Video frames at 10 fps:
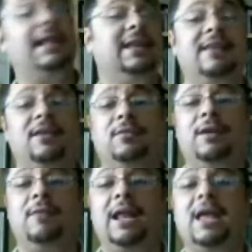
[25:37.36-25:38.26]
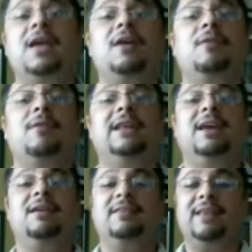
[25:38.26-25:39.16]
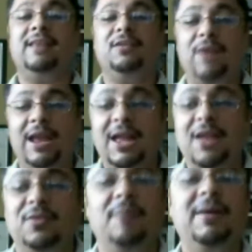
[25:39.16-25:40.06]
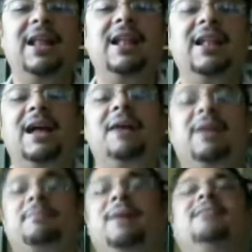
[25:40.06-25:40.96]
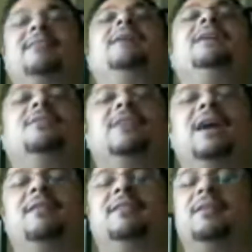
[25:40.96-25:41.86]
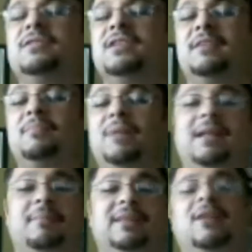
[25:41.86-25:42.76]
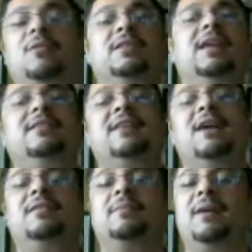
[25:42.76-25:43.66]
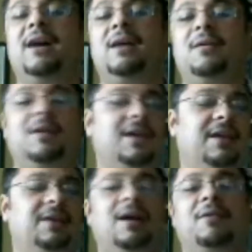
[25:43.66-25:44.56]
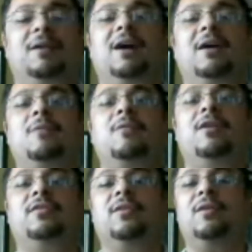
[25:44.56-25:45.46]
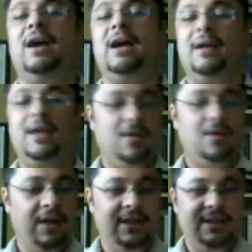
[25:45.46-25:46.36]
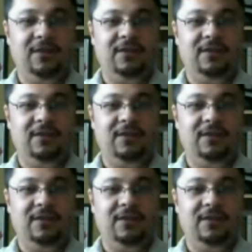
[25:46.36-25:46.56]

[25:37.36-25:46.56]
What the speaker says: I think it sounds great, right? Right, Terrence? It sounds great. So I'm gonna pass the mic to Terrence. I was just explaining about the whole thing, Terrence, about how it works. So go ahead, Terrence.